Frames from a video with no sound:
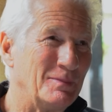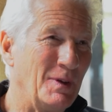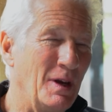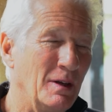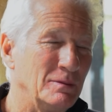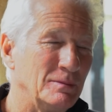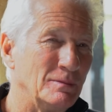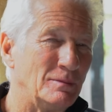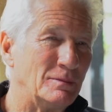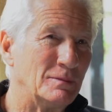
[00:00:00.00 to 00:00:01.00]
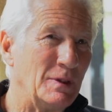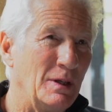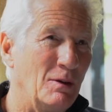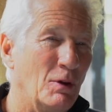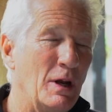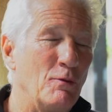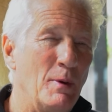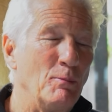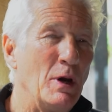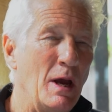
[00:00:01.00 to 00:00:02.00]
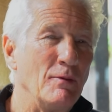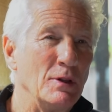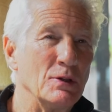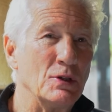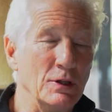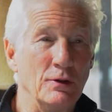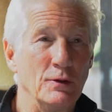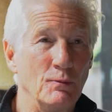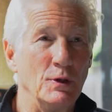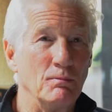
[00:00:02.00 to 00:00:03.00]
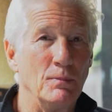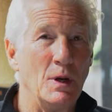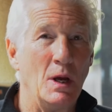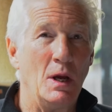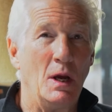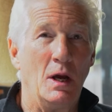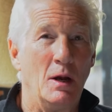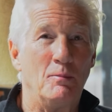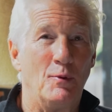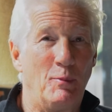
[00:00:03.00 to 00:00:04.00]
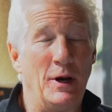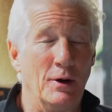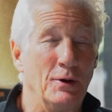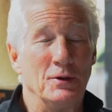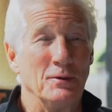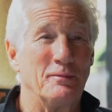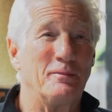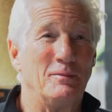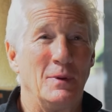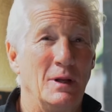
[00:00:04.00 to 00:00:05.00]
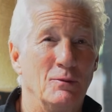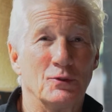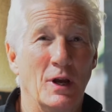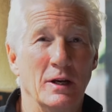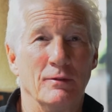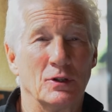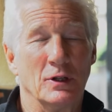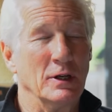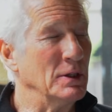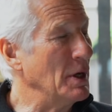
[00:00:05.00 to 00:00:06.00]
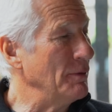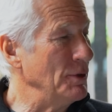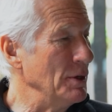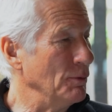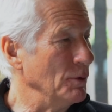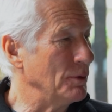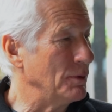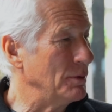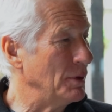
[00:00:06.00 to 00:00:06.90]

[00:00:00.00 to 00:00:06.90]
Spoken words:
Yeah. Well, I remember having this dinner, and we had prepared, and I was kind of excited to have dinner with